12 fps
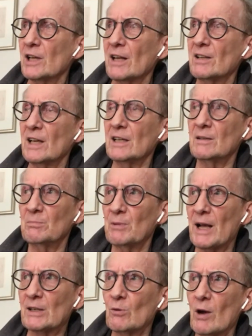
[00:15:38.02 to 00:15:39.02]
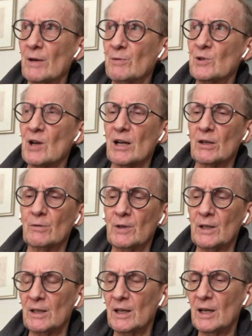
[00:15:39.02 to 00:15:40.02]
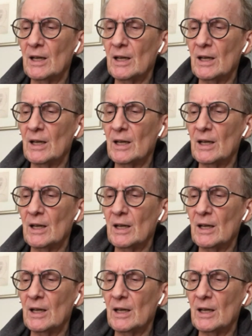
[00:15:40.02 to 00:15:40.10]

I think black and white photography